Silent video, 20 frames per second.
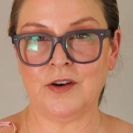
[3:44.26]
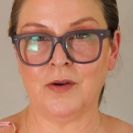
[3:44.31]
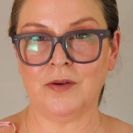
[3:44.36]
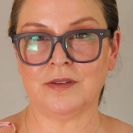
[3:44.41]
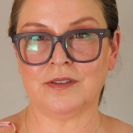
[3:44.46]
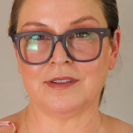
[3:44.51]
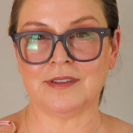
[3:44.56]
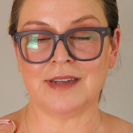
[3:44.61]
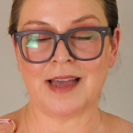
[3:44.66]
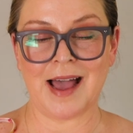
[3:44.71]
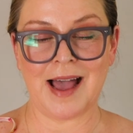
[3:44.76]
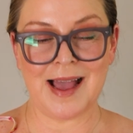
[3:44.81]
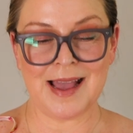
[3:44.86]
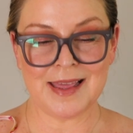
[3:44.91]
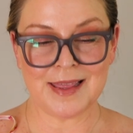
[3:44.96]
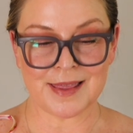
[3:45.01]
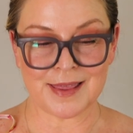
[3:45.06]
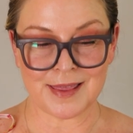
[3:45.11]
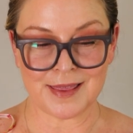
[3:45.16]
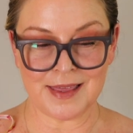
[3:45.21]
Noten. I
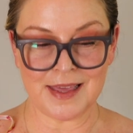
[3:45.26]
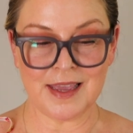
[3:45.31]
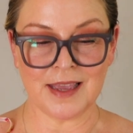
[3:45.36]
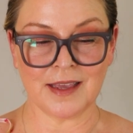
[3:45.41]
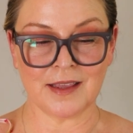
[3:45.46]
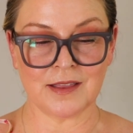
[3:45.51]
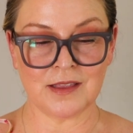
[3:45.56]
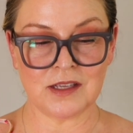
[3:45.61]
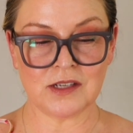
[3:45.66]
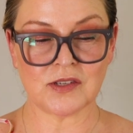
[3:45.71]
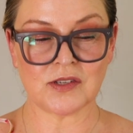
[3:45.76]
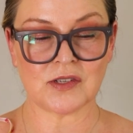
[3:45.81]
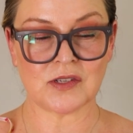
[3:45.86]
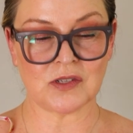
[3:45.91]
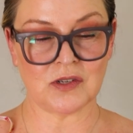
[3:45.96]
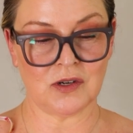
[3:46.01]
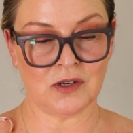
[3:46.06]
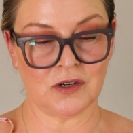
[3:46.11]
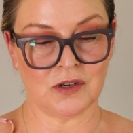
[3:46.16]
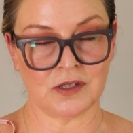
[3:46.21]
think this
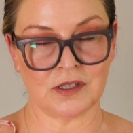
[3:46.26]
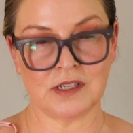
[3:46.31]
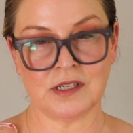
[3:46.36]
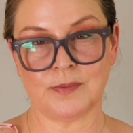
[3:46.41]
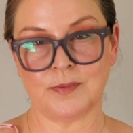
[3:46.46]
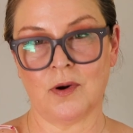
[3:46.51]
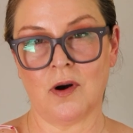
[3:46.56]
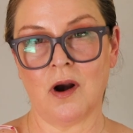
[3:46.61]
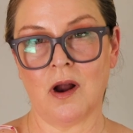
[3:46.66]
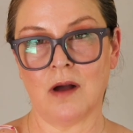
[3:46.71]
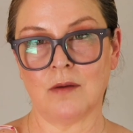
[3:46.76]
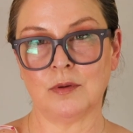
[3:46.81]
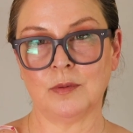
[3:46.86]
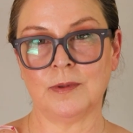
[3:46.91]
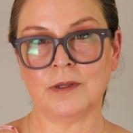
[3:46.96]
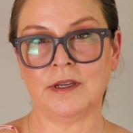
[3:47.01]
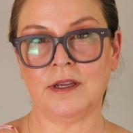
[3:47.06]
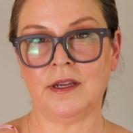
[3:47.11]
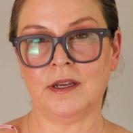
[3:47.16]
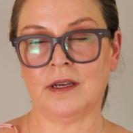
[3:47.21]
skirt is
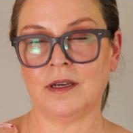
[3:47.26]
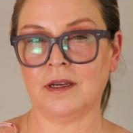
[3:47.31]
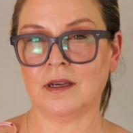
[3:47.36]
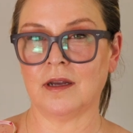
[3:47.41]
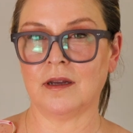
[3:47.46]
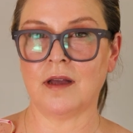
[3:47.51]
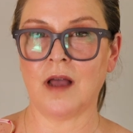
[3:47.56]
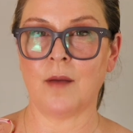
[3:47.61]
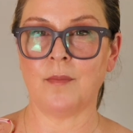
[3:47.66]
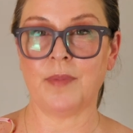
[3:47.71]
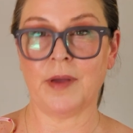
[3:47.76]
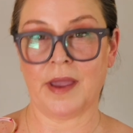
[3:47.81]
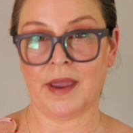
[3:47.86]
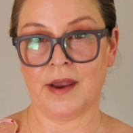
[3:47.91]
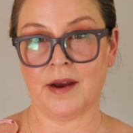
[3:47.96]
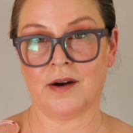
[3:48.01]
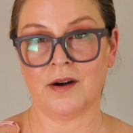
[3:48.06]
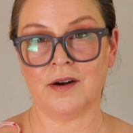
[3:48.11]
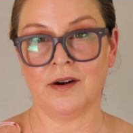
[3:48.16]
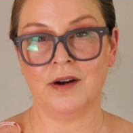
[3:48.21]
probably a
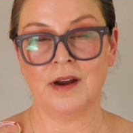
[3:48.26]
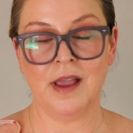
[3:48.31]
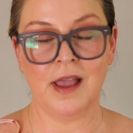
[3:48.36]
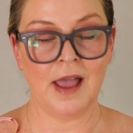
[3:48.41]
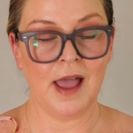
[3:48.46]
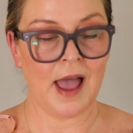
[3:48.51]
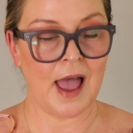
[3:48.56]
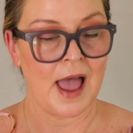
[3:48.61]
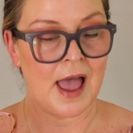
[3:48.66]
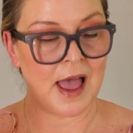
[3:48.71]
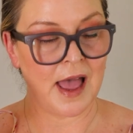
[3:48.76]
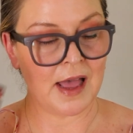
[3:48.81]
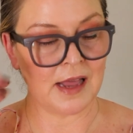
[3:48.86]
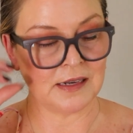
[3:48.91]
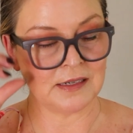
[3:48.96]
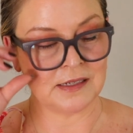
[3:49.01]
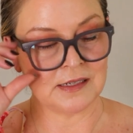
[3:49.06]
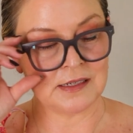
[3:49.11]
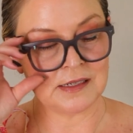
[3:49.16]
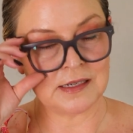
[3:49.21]
pair
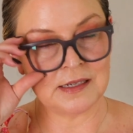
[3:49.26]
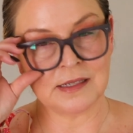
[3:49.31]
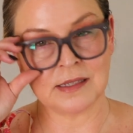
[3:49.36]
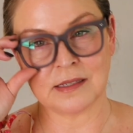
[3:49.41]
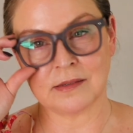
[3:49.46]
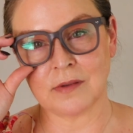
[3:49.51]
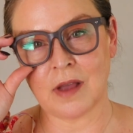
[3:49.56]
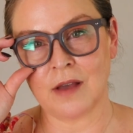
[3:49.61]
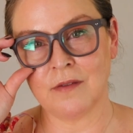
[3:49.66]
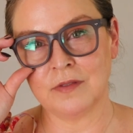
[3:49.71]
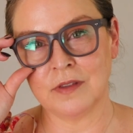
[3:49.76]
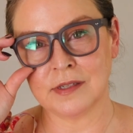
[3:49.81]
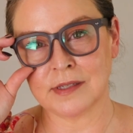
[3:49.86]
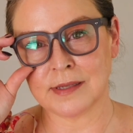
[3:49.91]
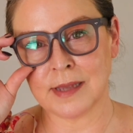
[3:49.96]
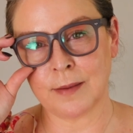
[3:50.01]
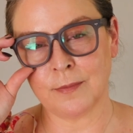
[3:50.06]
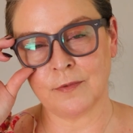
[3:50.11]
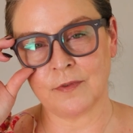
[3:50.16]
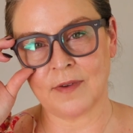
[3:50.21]
and is of the
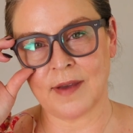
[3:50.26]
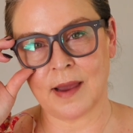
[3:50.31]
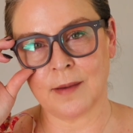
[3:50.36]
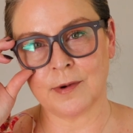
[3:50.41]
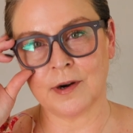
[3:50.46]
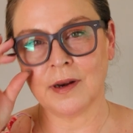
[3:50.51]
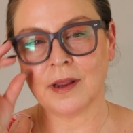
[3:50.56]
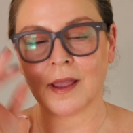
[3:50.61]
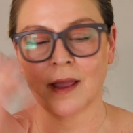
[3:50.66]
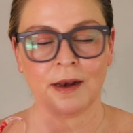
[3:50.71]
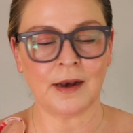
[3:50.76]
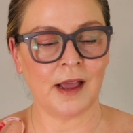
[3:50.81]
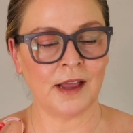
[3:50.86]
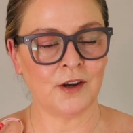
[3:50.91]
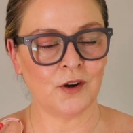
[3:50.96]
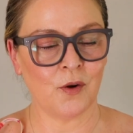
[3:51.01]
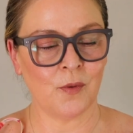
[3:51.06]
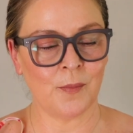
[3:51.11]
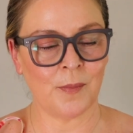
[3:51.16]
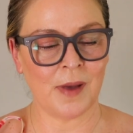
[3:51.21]
same fabric, and I
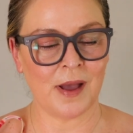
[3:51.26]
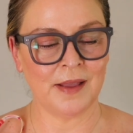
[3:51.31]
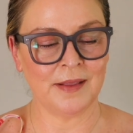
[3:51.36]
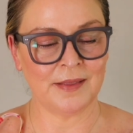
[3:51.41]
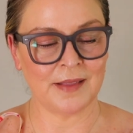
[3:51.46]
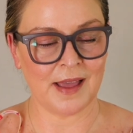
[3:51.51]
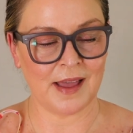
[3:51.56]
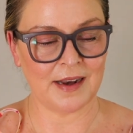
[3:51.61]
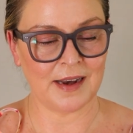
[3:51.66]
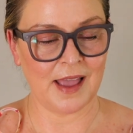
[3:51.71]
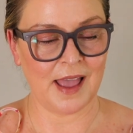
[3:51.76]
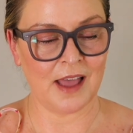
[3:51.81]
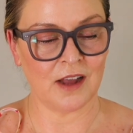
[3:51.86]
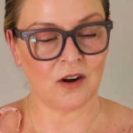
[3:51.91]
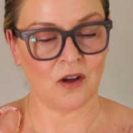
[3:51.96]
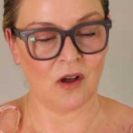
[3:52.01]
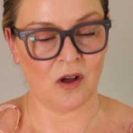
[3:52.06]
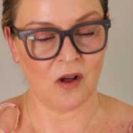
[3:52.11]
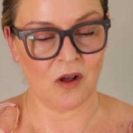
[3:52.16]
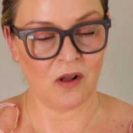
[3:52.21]
don't mind that at
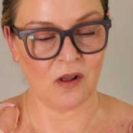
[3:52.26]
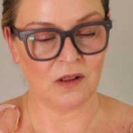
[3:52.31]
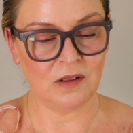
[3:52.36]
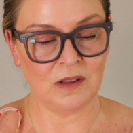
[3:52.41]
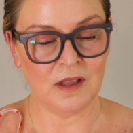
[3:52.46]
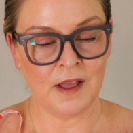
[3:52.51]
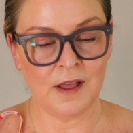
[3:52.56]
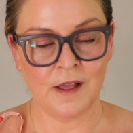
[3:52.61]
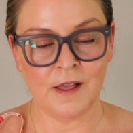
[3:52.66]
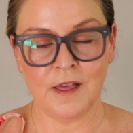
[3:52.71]
all.